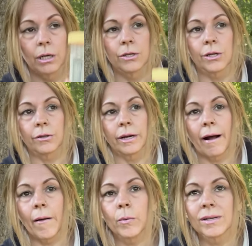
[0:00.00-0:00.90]
so that
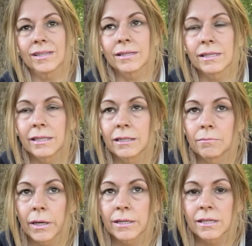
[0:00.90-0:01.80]
I wasn't seeing
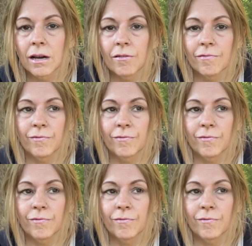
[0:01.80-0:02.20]
myself